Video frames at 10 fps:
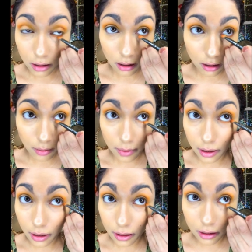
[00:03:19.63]
and go
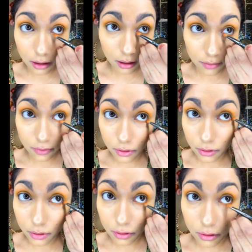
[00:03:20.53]
back and
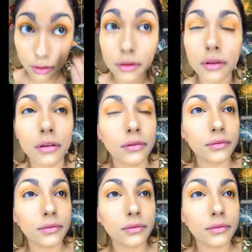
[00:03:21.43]
forth.